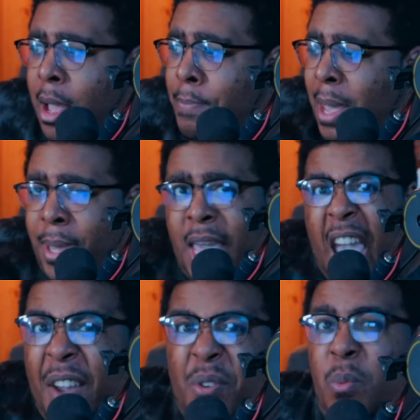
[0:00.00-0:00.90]
maybe
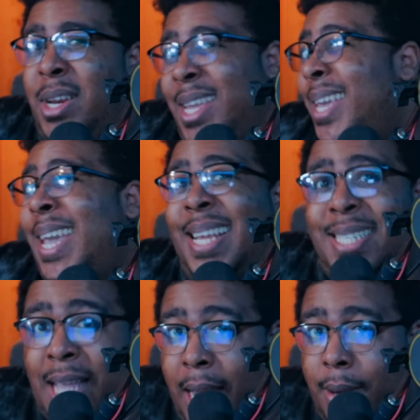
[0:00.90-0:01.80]
everyone can get
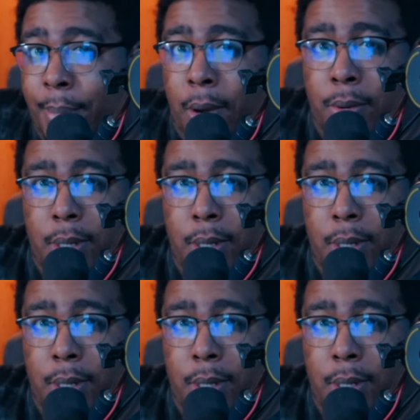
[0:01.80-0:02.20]
excited about?